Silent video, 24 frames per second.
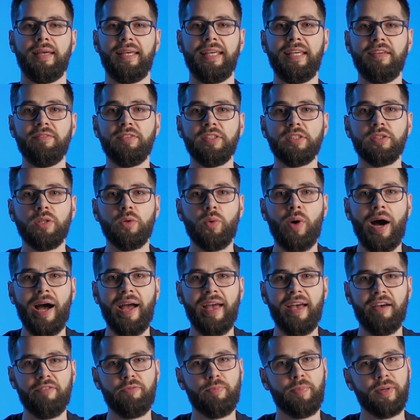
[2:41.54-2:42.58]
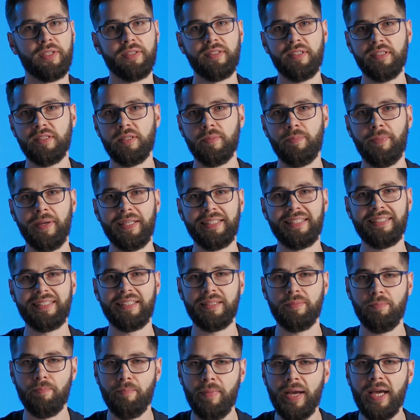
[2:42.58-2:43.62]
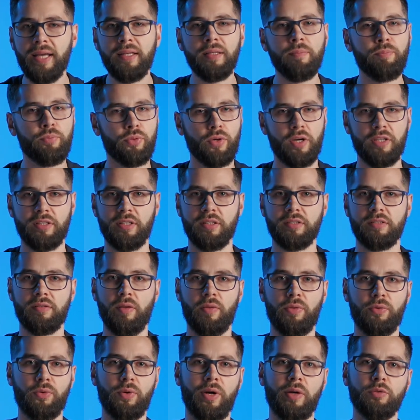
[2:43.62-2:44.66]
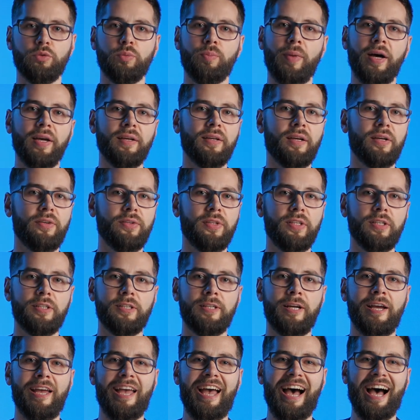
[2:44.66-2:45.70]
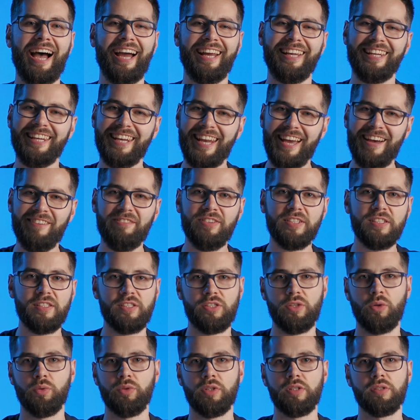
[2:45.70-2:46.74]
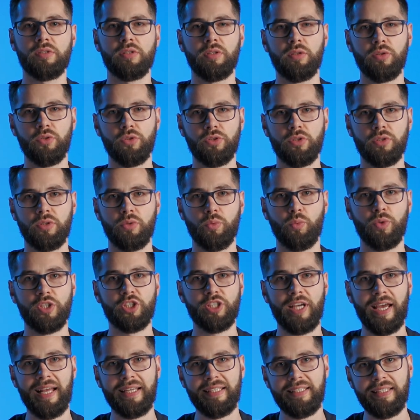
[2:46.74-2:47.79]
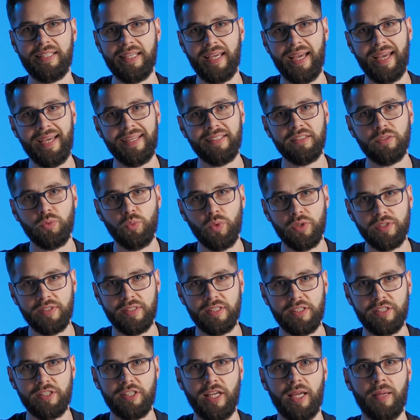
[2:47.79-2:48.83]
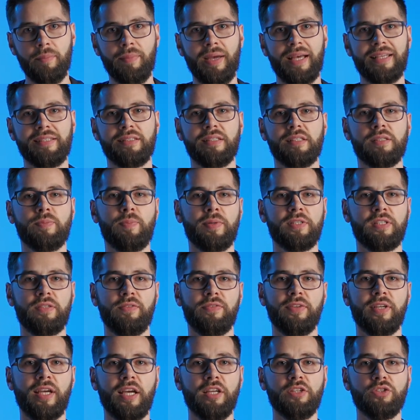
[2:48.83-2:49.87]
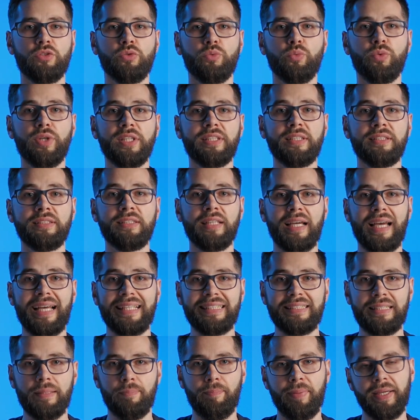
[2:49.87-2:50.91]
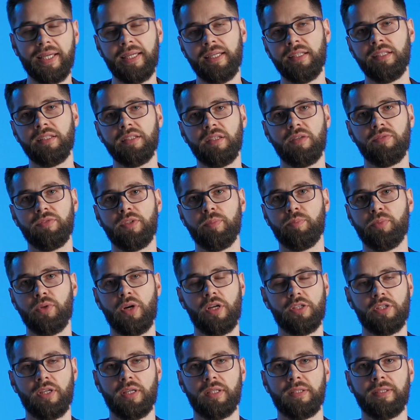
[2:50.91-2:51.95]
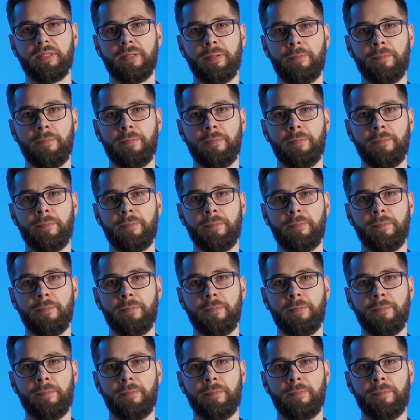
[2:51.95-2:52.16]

Even though I have participated in many projects throughout my career, I never saw the solution which at the end was the same as the specification written at the beginning of the project.